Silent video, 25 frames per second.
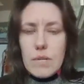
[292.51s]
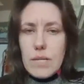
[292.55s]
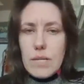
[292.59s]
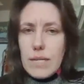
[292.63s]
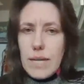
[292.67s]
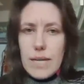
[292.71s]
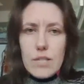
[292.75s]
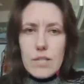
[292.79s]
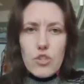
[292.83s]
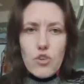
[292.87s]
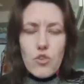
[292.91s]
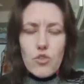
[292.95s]

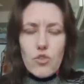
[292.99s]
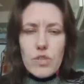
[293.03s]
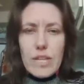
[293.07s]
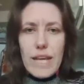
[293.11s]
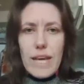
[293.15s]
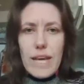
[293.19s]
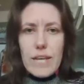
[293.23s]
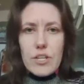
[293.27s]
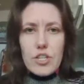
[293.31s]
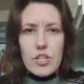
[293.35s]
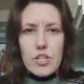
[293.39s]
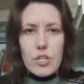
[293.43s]
Get
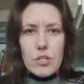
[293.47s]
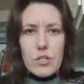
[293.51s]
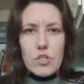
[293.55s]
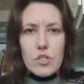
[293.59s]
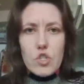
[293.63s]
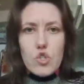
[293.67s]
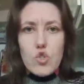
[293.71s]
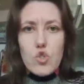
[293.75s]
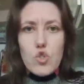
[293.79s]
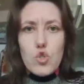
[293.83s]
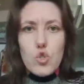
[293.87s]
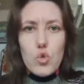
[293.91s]

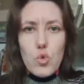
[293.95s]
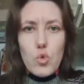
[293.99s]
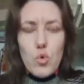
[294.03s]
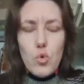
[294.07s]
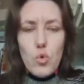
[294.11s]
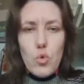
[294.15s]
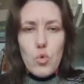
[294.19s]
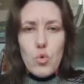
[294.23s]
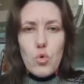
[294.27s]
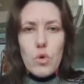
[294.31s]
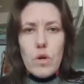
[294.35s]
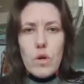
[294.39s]
connections.
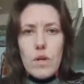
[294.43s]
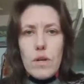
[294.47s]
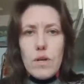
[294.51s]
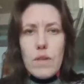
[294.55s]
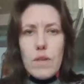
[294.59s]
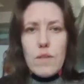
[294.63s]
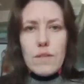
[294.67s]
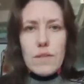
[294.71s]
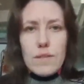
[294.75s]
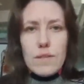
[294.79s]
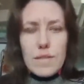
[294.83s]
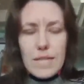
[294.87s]
Do
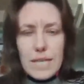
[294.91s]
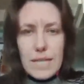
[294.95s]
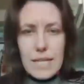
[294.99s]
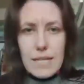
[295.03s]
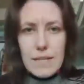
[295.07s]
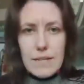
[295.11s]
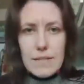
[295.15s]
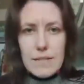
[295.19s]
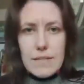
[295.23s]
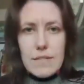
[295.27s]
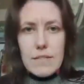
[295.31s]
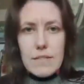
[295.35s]

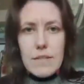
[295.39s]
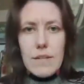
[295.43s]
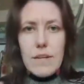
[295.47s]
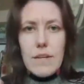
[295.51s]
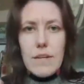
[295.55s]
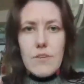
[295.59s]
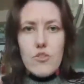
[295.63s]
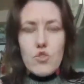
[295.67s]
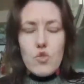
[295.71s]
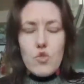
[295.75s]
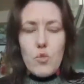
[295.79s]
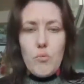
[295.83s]
things
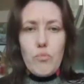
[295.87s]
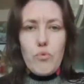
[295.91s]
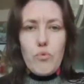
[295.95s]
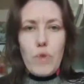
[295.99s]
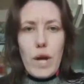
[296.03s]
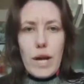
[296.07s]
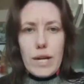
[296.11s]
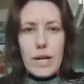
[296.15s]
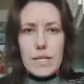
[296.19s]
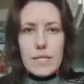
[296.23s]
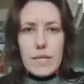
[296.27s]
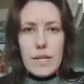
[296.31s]
to
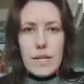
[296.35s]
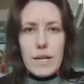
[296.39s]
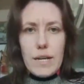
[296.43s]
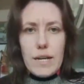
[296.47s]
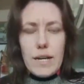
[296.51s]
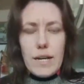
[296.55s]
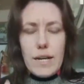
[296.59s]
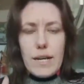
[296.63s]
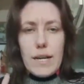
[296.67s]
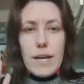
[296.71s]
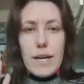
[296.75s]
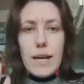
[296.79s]

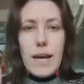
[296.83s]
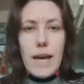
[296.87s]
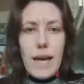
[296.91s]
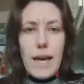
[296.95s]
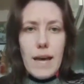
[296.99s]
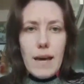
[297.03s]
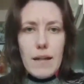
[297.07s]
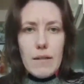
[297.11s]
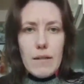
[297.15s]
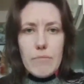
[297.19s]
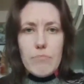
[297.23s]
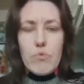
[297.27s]
practically
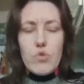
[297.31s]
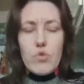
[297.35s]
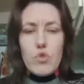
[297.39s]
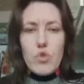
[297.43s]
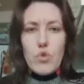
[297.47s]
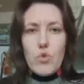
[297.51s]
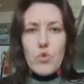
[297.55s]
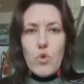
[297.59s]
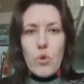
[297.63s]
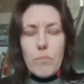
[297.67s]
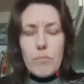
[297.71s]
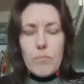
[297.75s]
help
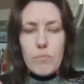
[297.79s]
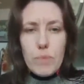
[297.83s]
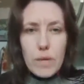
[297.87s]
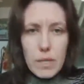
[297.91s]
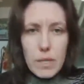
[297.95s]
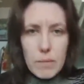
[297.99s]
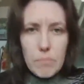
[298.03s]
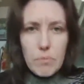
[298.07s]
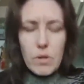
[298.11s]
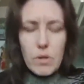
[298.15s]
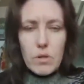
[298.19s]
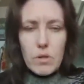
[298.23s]
your
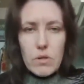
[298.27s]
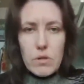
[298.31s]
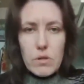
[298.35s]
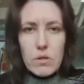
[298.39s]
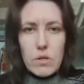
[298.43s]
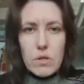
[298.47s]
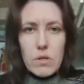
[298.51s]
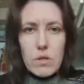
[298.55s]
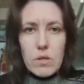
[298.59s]
people.